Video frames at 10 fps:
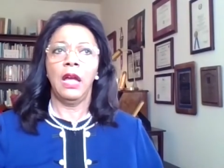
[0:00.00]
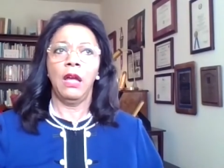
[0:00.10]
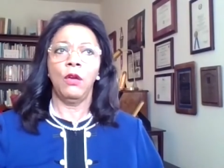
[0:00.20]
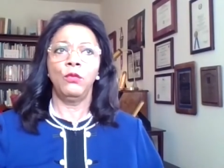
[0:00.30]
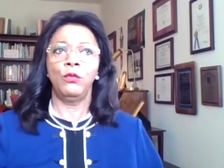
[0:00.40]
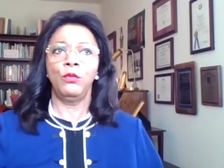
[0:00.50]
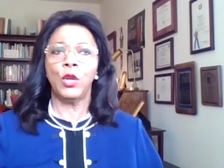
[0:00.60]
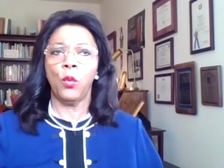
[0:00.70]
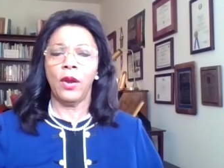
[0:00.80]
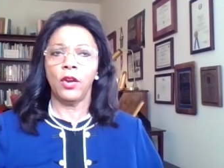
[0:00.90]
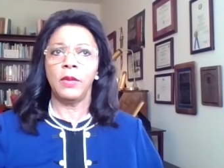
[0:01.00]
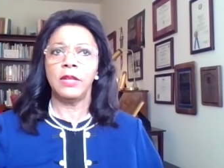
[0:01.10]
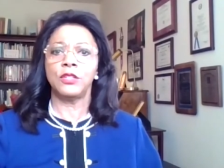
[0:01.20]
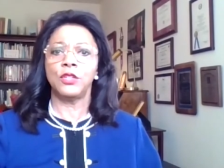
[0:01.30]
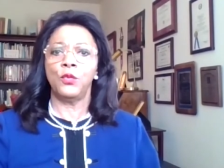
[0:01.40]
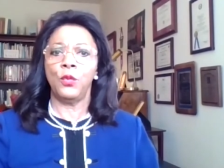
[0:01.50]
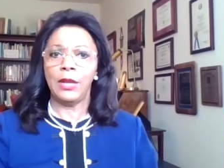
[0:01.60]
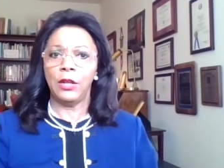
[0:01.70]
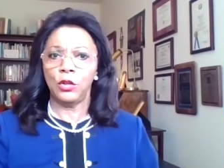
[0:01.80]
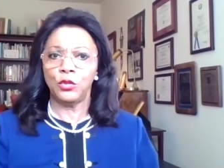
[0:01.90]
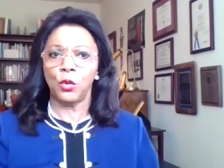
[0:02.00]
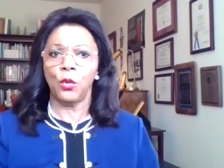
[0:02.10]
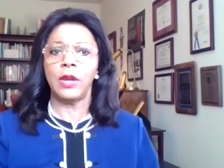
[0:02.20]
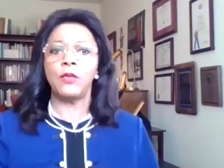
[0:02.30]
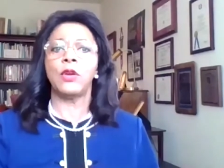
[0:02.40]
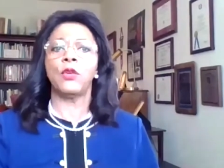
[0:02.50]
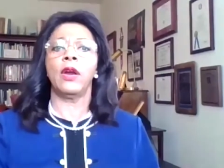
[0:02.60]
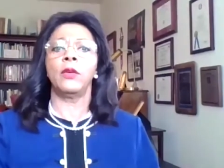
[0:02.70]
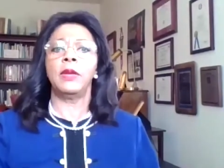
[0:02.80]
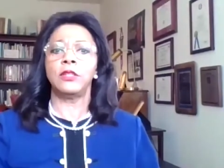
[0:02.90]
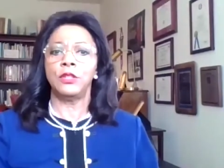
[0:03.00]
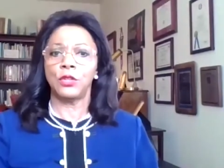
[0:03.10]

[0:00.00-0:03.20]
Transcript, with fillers: uh, requirements, the regulatory requirements,